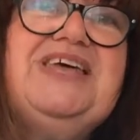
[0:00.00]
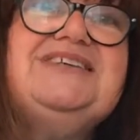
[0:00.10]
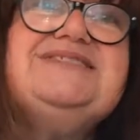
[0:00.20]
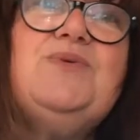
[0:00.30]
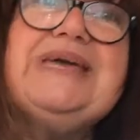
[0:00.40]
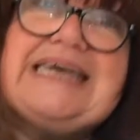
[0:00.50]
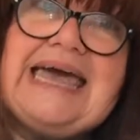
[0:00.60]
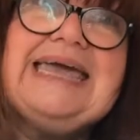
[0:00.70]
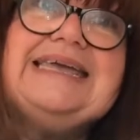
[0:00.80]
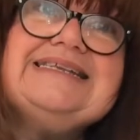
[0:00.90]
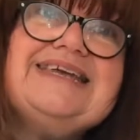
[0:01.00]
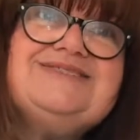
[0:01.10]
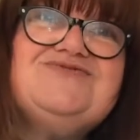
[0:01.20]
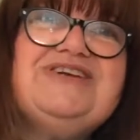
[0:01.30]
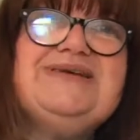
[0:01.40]
So again,
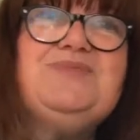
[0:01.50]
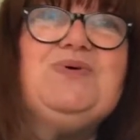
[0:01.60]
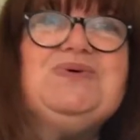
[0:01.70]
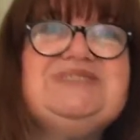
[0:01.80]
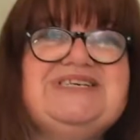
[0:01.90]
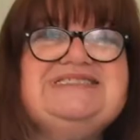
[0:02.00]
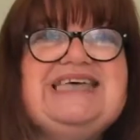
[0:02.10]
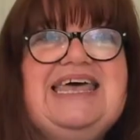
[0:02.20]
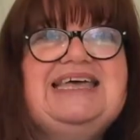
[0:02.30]
it's really important